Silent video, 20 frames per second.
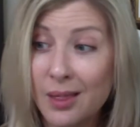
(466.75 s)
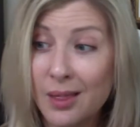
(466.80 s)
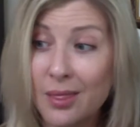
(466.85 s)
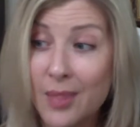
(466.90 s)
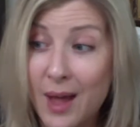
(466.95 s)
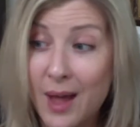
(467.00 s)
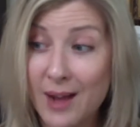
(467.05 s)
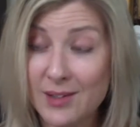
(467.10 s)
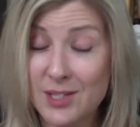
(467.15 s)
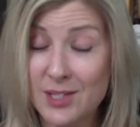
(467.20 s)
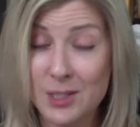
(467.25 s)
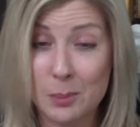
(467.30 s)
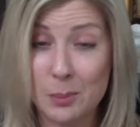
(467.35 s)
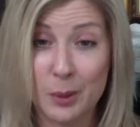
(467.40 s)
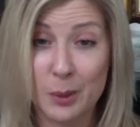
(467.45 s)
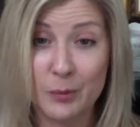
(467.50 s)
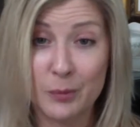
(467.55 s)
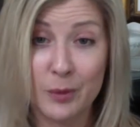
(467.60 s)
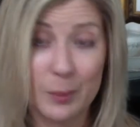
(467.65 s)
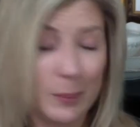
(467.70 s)
that's the
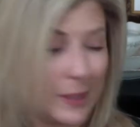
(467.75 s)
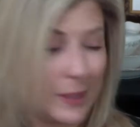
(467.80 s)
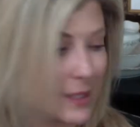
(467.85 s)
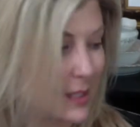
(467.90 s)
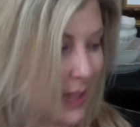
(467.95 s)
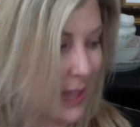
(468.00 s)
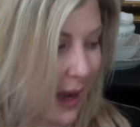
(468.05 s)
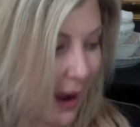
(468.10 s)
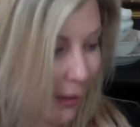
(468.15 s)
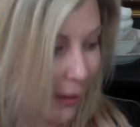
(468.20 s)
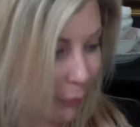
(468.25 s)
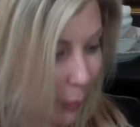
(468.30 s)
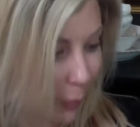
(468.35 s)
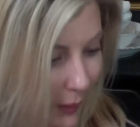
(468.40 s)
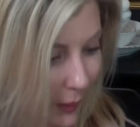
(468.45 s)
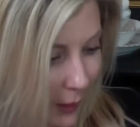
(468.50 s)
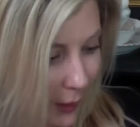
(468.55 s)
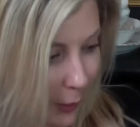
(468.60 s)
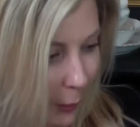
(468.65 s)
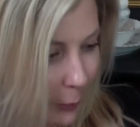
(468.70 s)
perfect piece to have
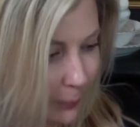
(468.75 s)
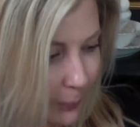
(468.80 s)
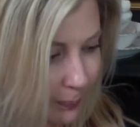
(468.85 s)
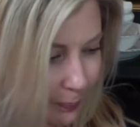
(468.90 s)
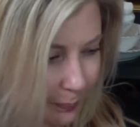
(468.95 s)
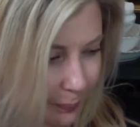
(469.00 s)
with you.